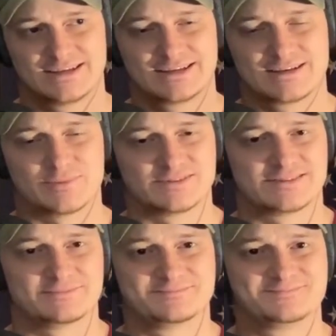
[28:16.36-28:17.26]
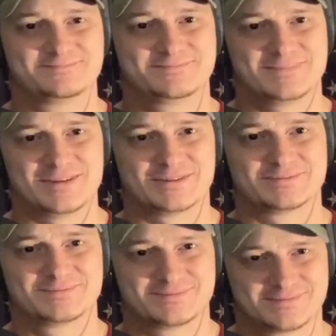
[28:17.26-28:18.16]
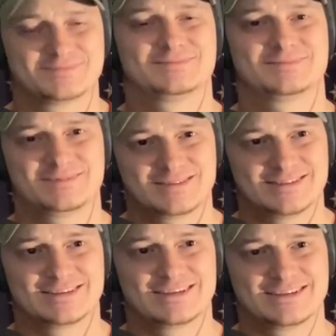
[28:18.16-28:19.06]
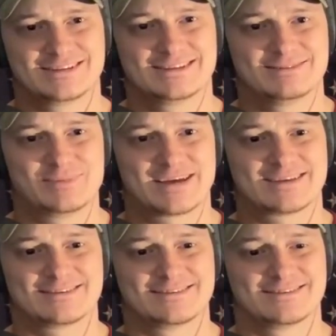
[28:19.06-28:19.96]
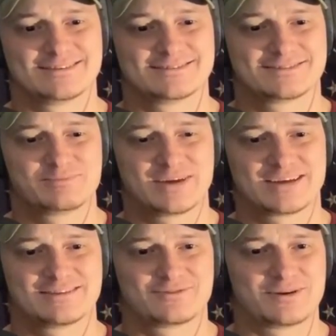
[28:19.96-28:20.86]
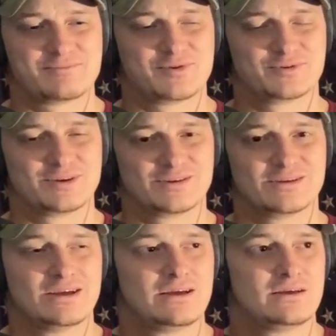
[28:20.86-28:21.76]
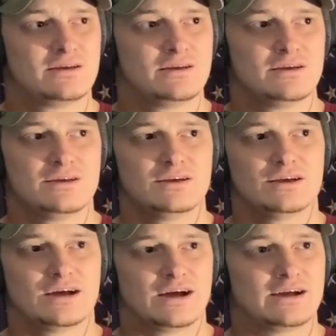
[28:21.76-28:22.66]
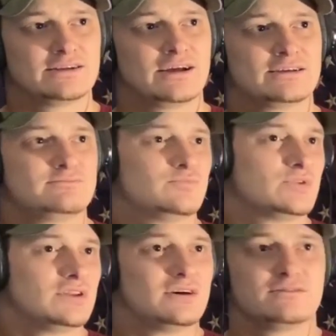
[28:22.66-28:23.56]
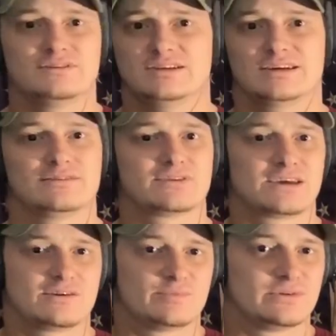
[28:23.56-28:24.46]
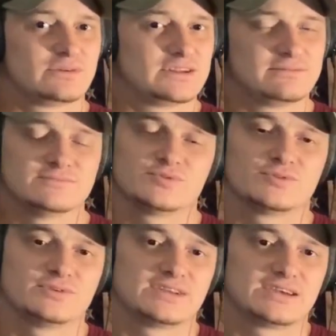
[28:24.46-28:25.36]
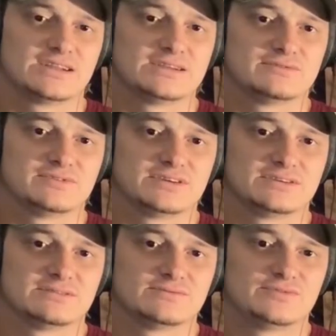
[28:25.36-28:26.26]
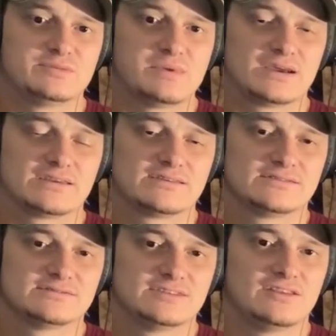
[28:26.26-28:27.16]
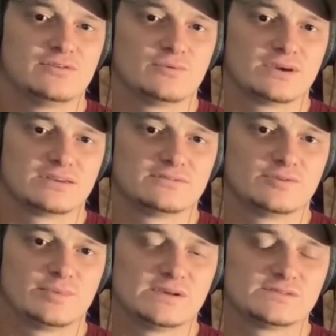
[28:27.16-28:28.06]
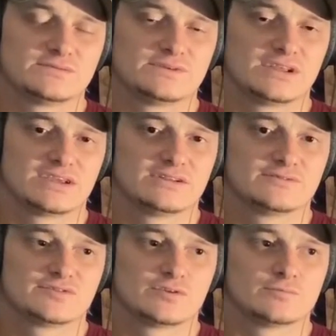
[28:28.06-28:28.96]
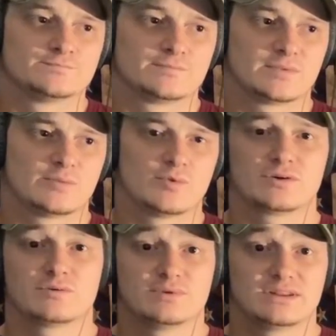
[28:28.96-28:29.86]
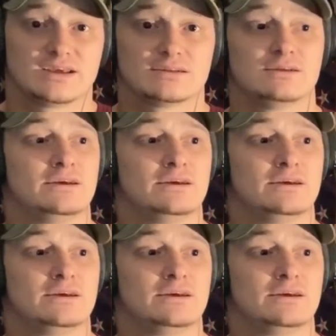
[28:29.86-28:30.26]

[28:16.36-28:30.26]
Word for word: come on, Tim, you know, get it get back in uh, get back in the right mode here. I I would love any kind of accountability or any kind of uh, feedback either way, you know, positive or negative. So I'm welcoming that.